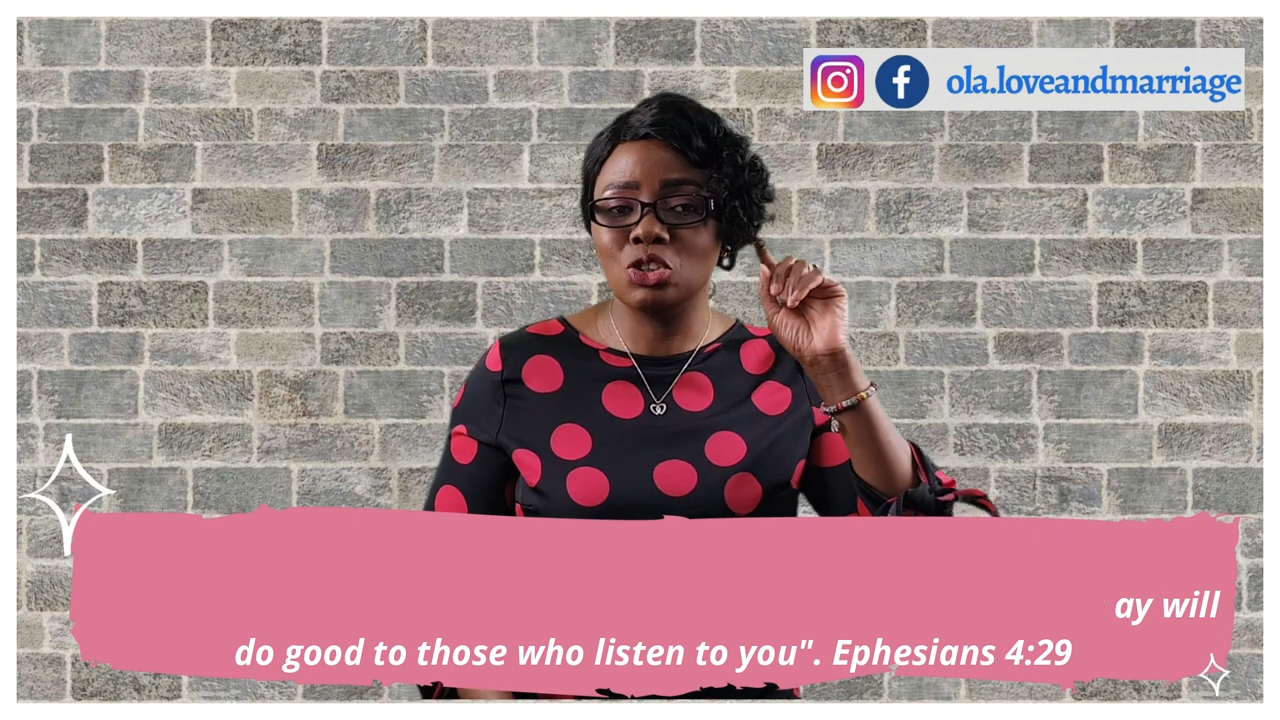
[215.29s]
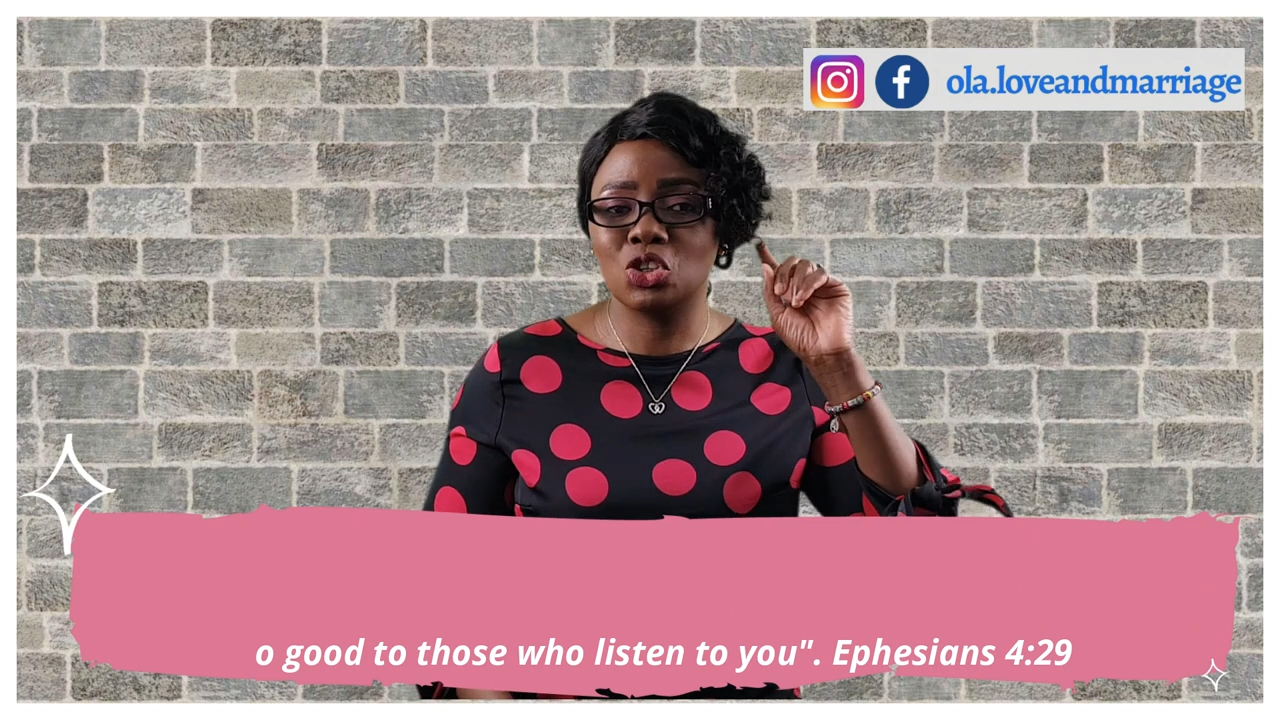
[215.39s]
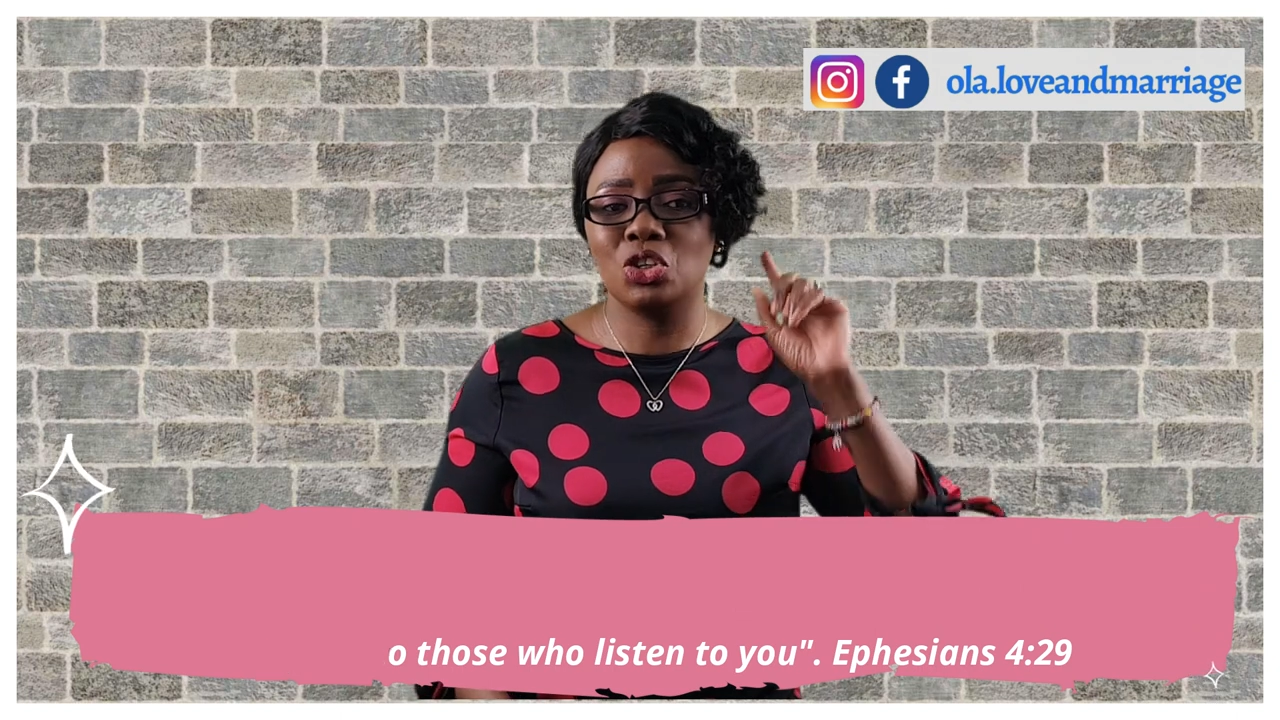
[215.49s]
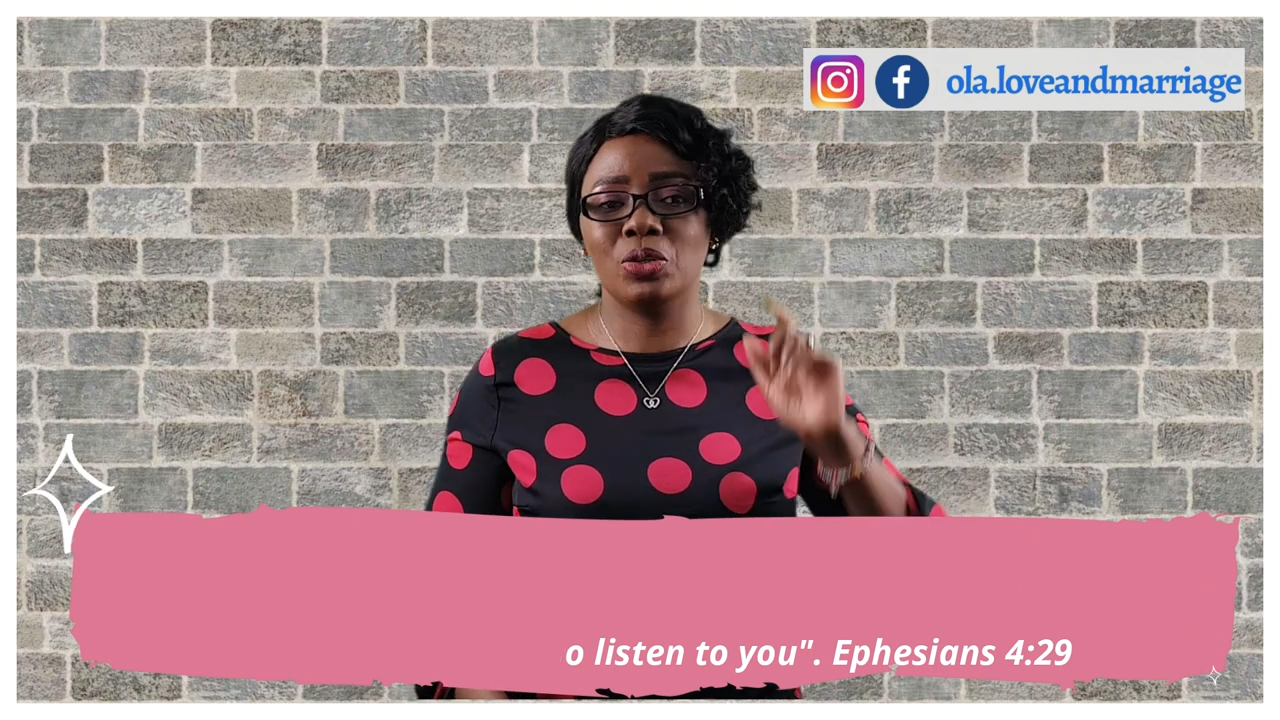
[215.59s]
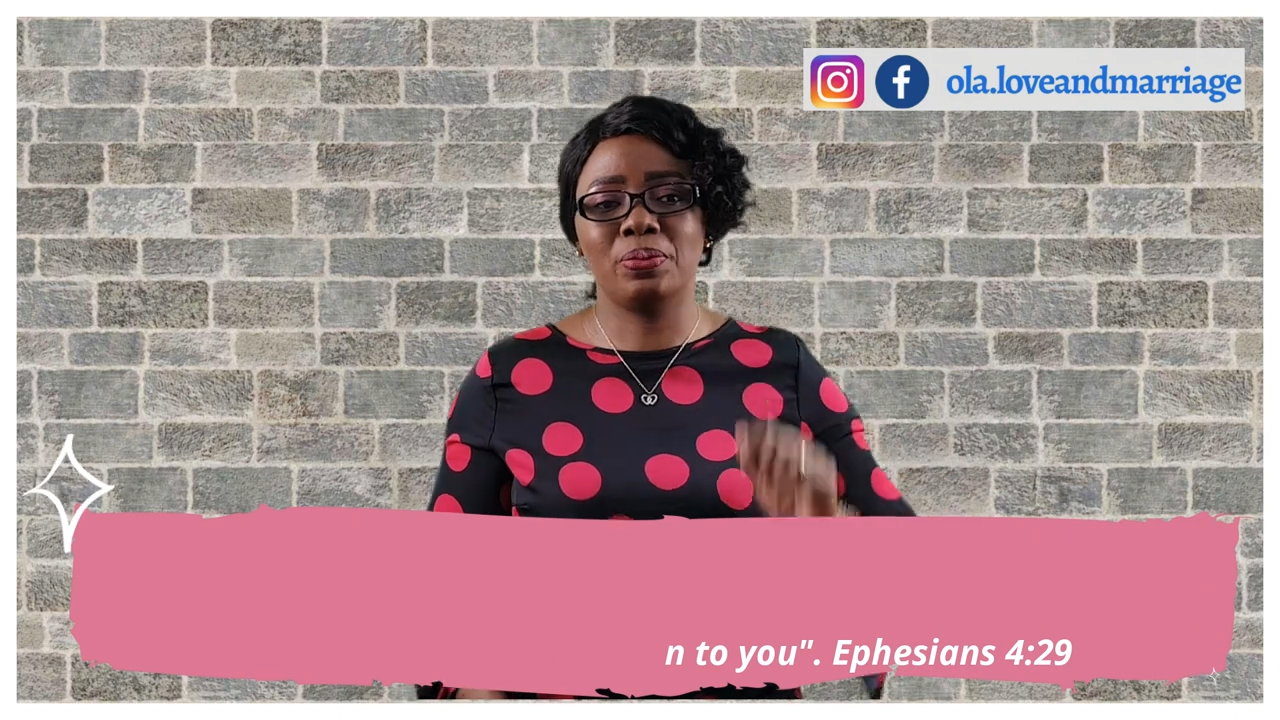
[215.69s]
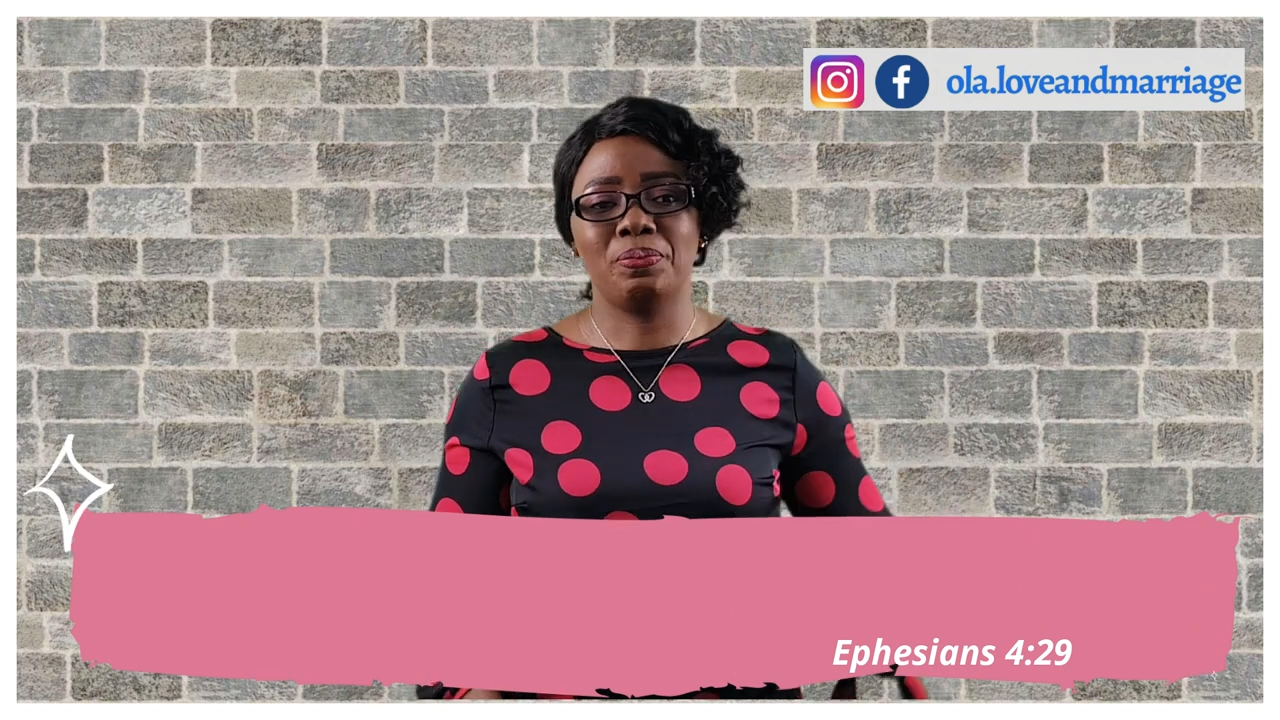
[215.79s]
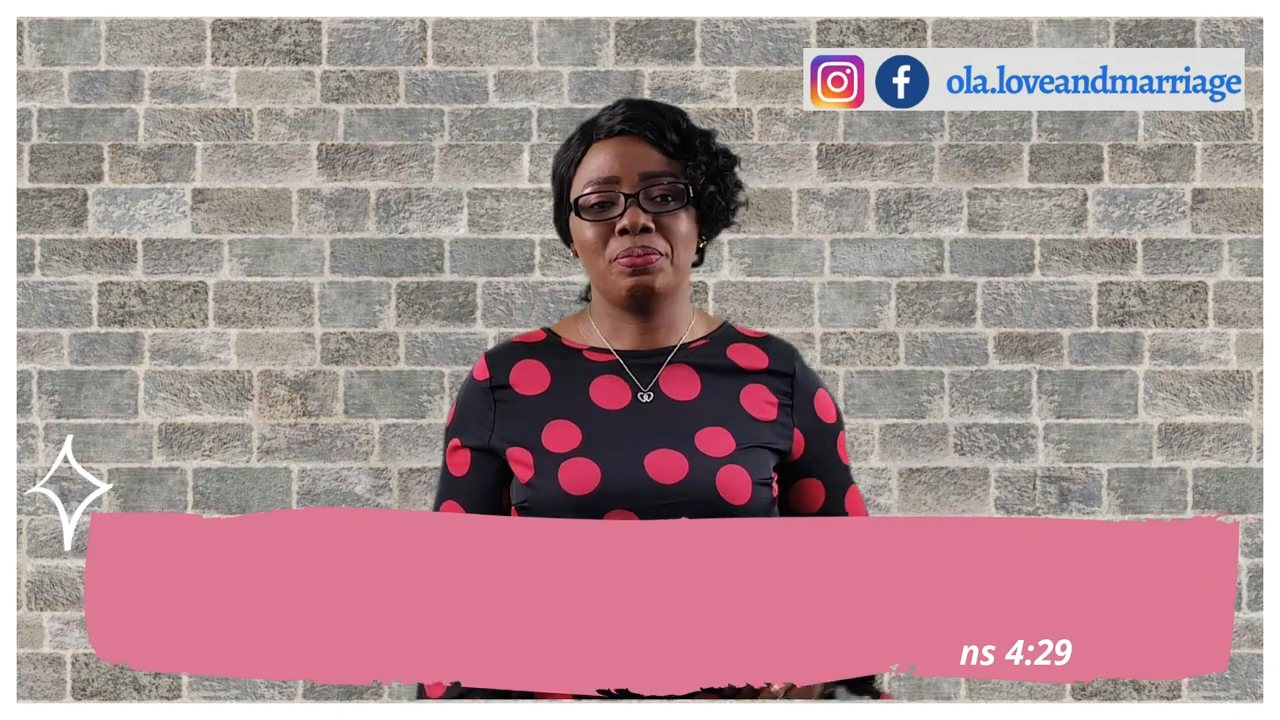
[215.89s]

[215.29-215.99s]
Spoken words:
to you."